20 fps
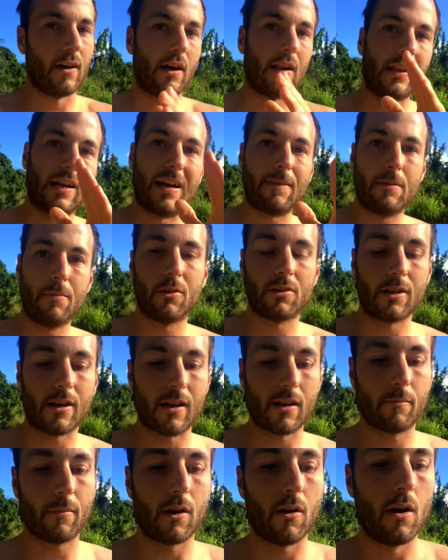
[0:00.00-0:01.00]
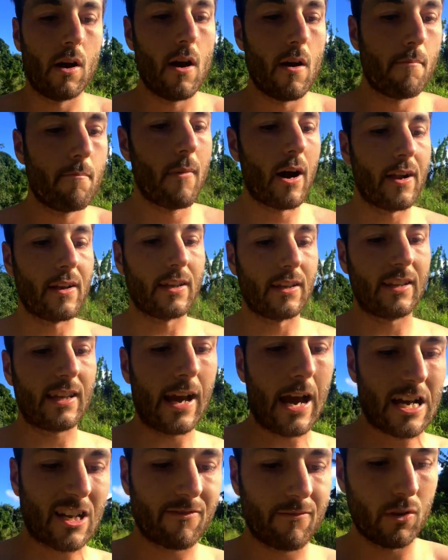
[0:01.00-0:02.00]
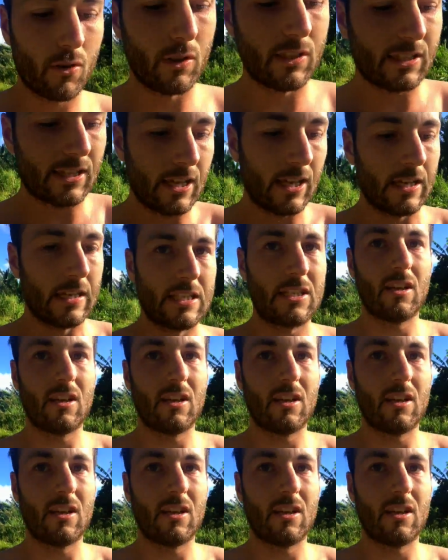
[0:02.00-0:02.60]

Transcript: A lot of people talk about money. Cash flow is king.